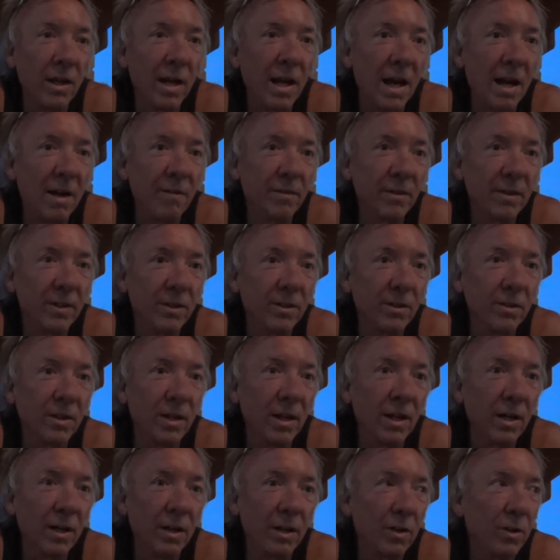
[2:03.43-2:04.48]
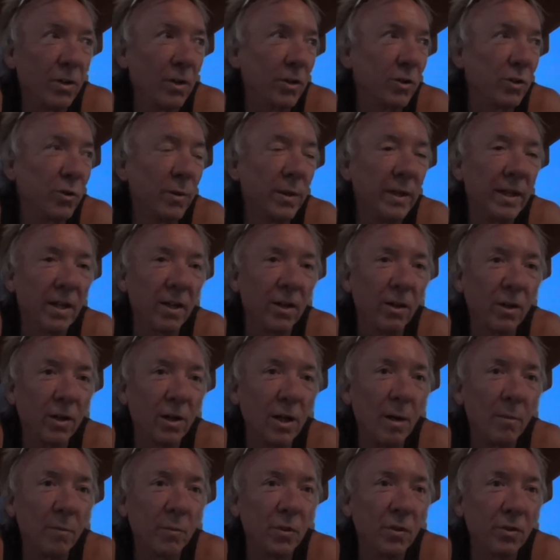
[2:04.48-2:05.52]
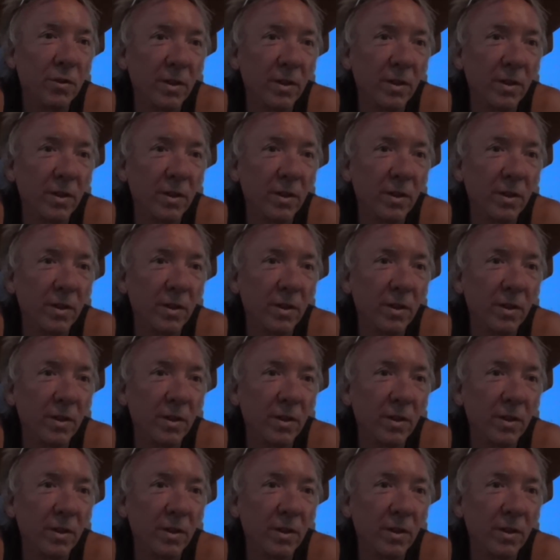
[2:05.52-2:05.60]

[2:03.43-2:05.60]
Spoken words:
have it hooked to a helicopter,